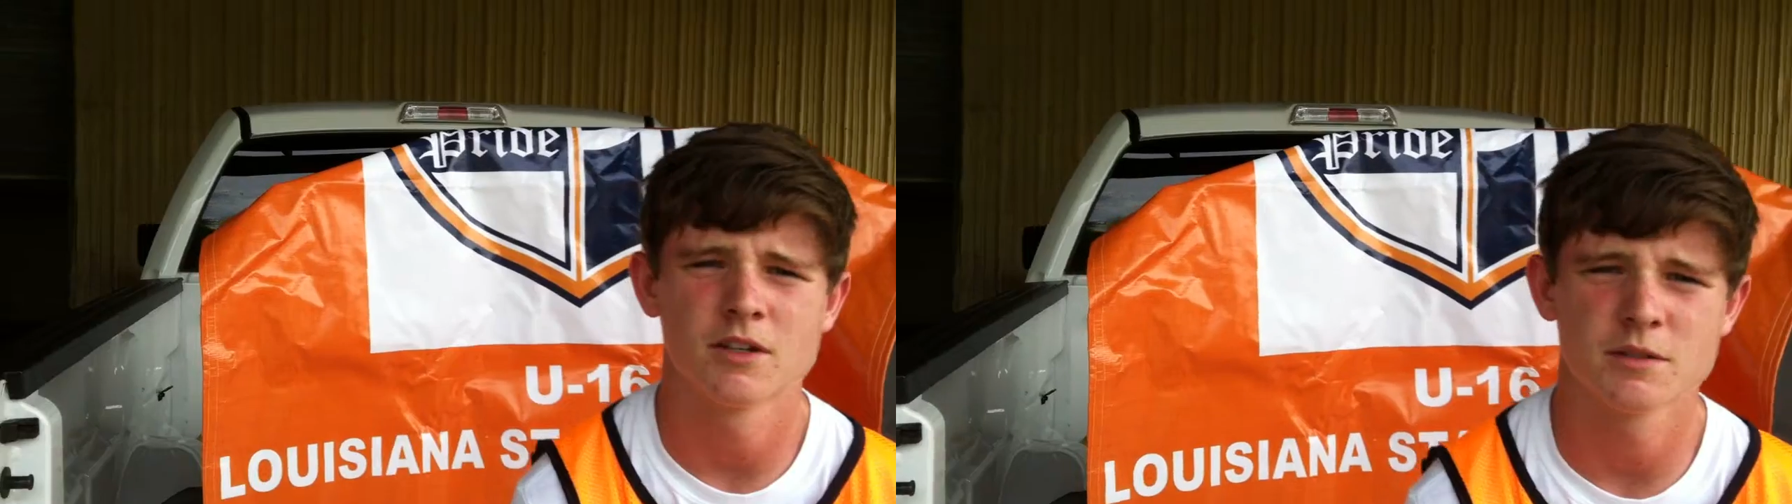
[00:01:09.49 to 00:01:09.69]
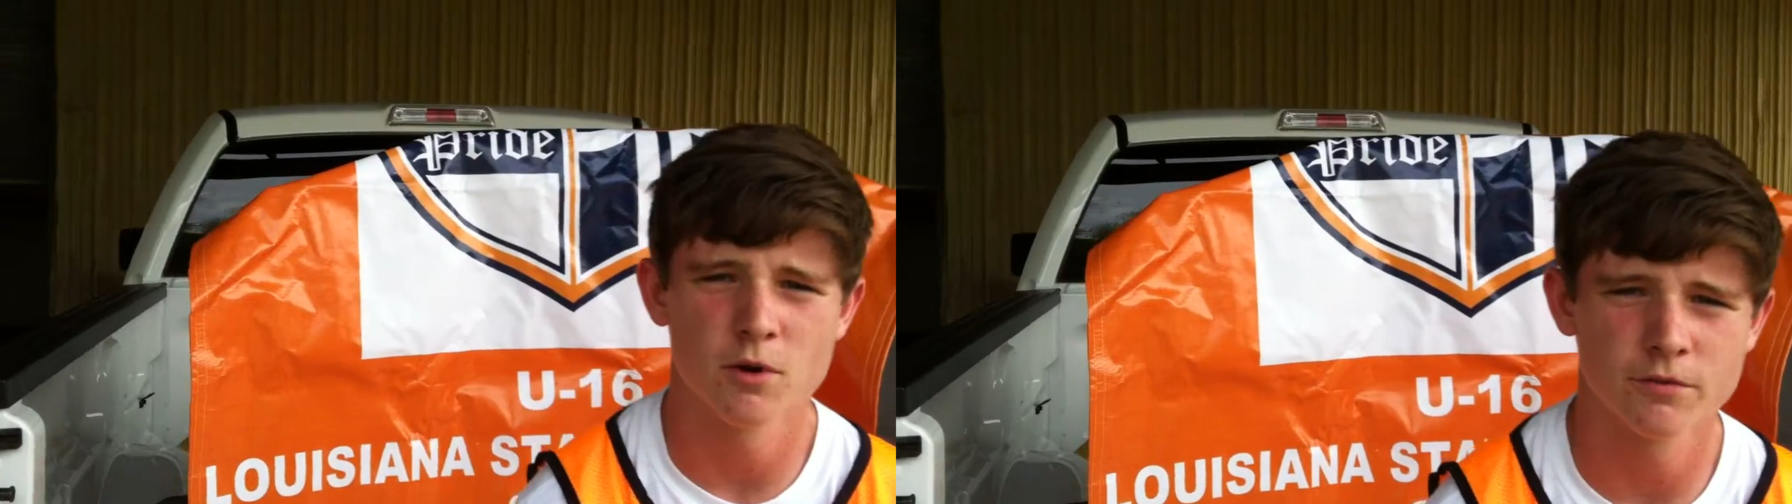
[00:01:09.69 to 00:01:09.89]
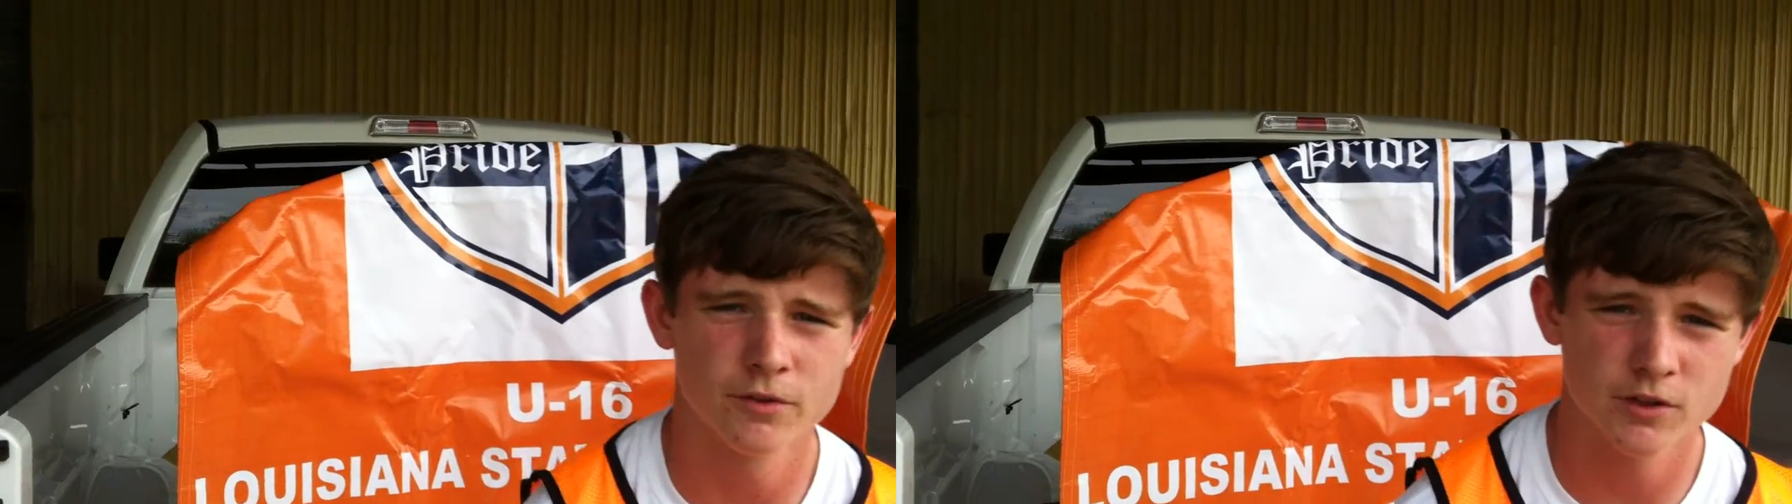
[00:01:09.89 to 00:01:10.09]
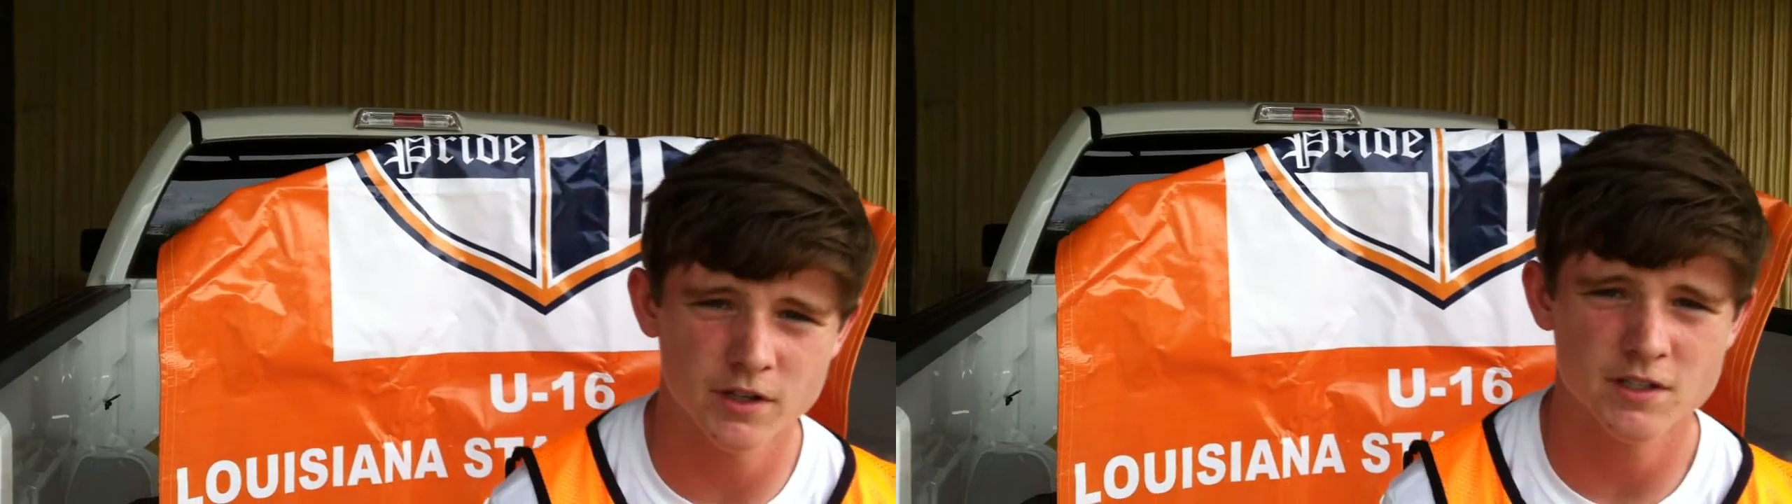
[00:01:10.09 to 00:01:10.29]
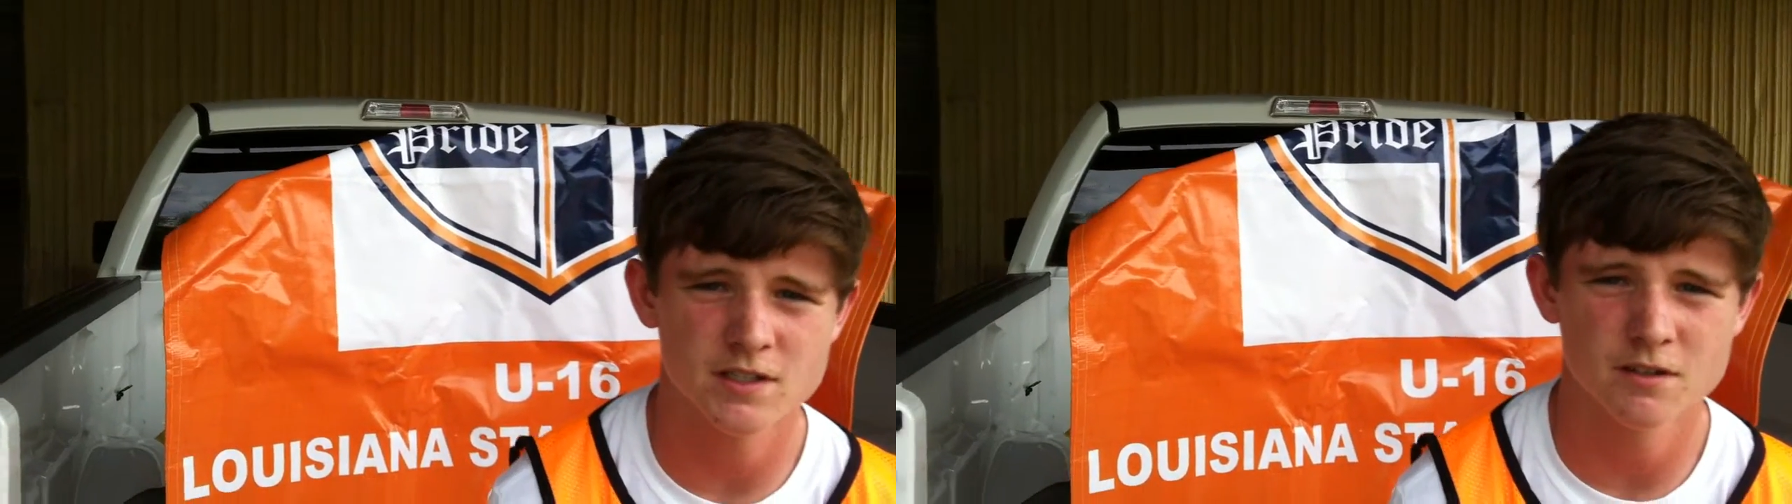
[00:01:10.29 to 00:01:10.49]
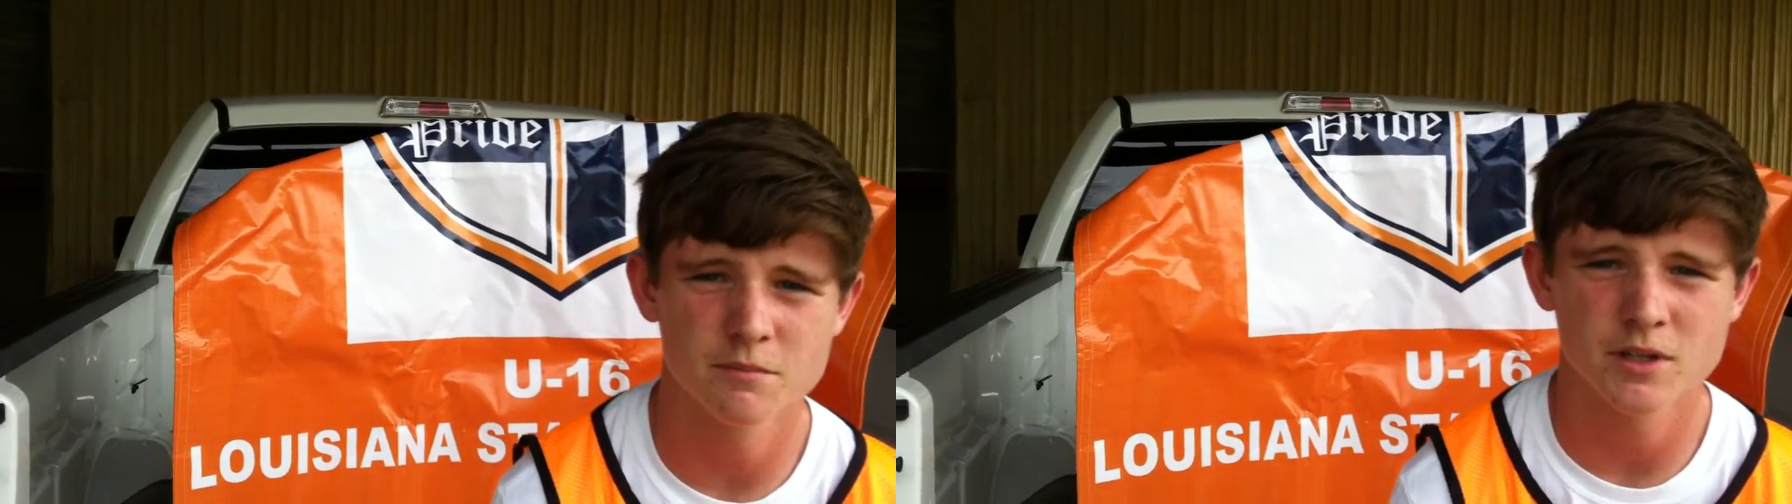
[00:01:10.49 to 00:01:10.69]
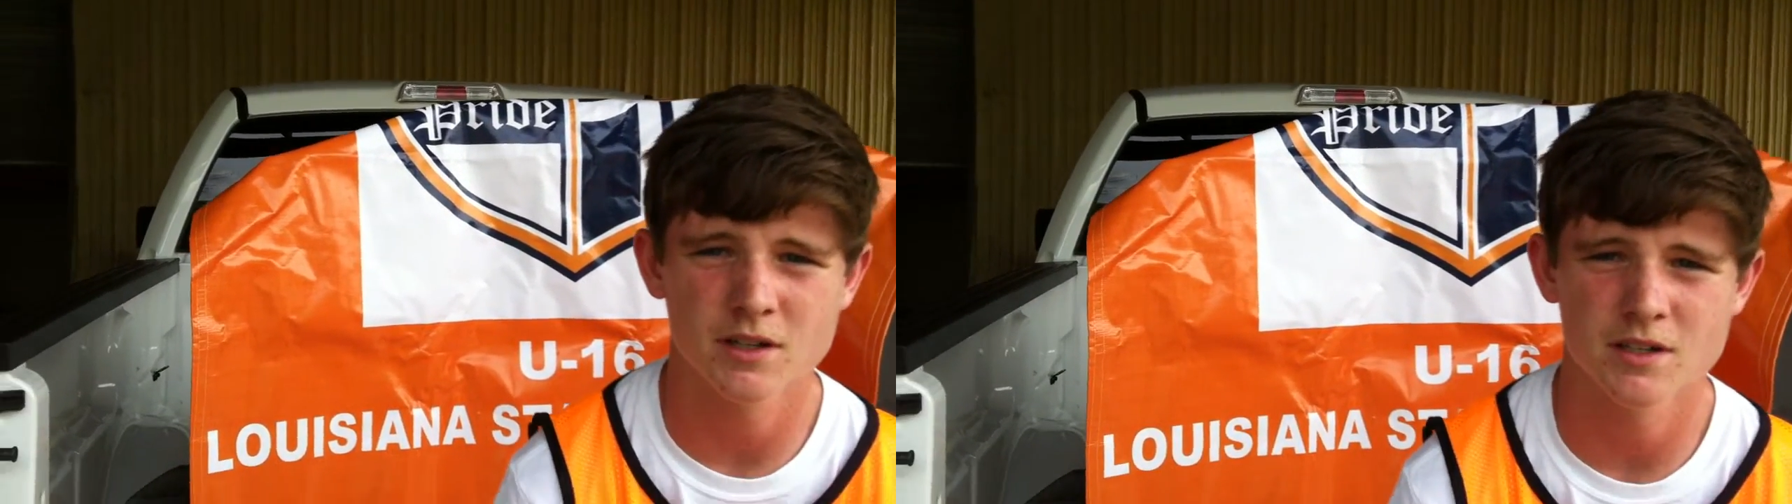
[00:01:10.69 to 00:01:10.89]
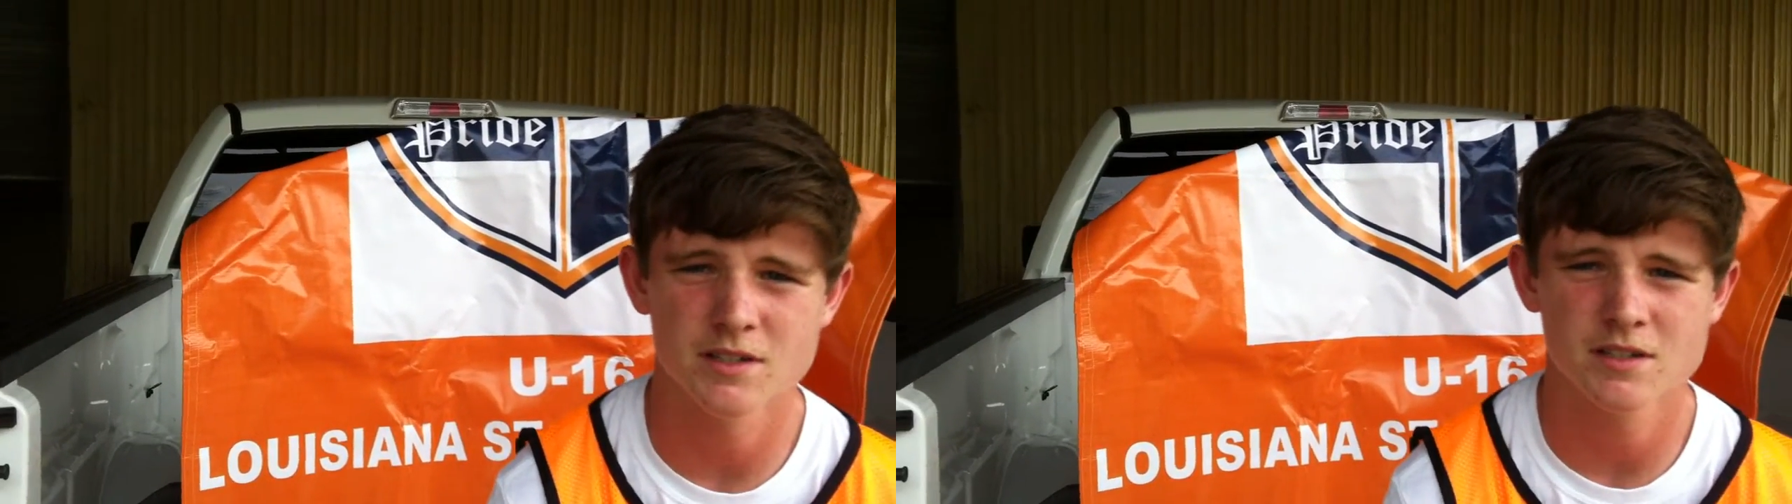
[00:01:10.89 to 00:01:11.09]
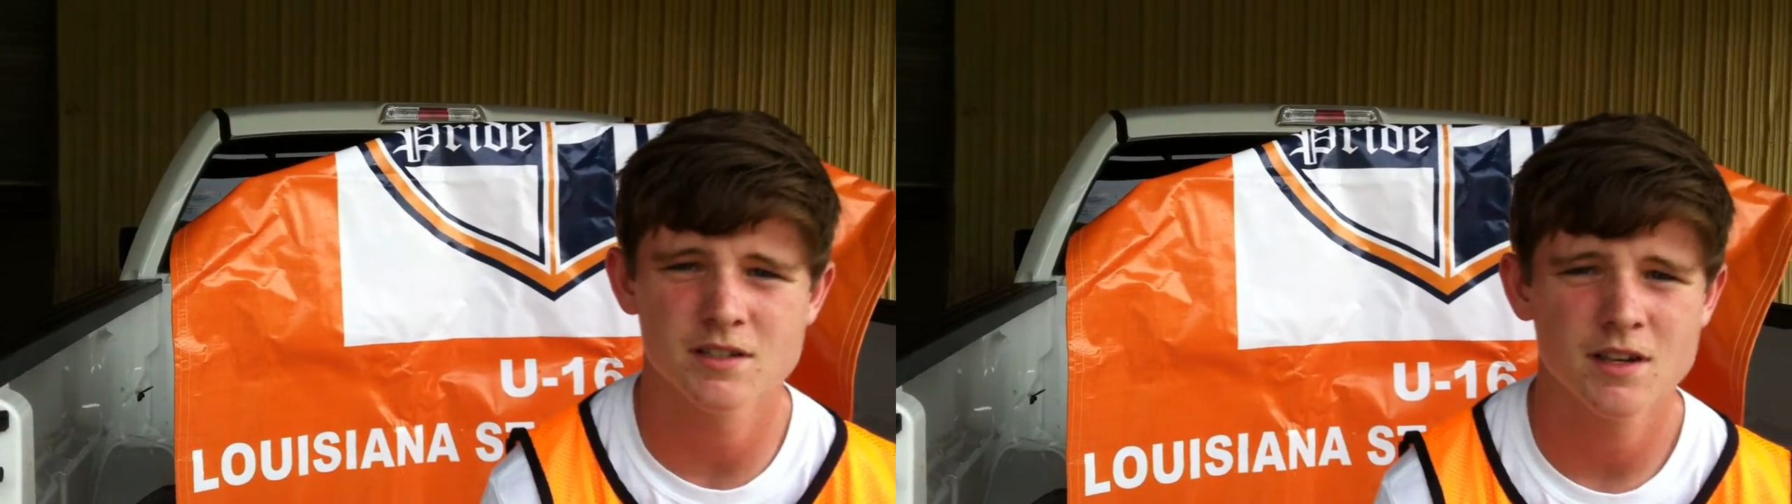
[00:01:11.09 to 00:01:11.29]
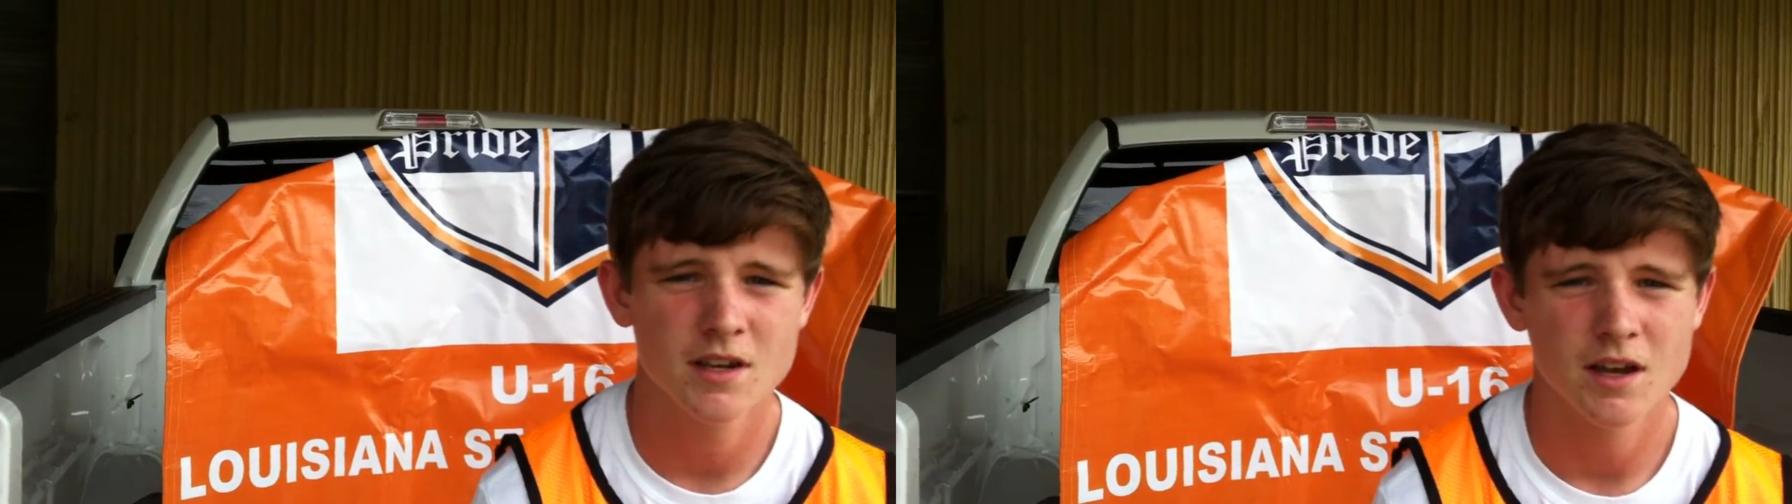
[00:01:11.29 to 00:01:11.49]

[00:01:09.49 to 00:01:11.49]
a small field against them because